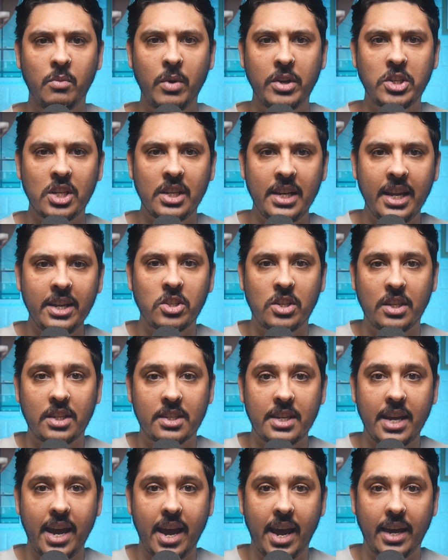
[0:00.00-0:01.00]
where she literally
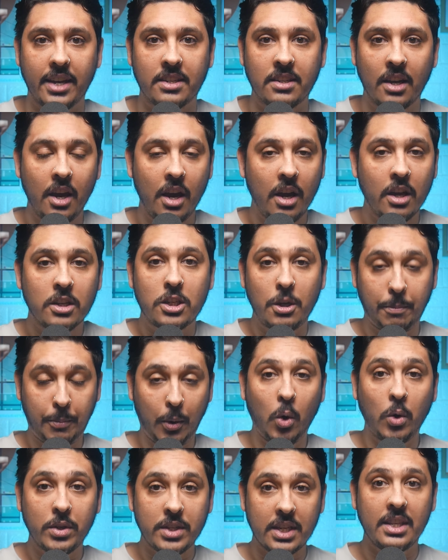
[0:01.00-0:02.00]
said
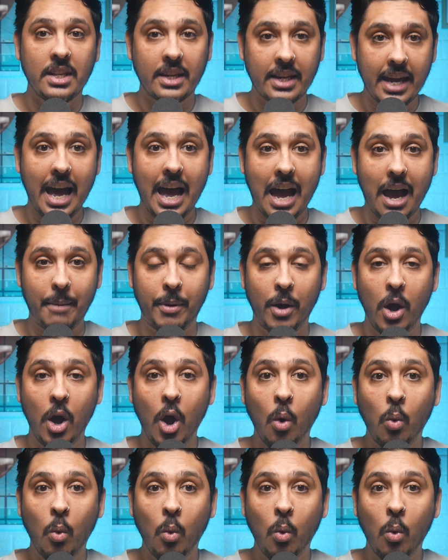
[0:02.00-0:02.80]
supporting the cap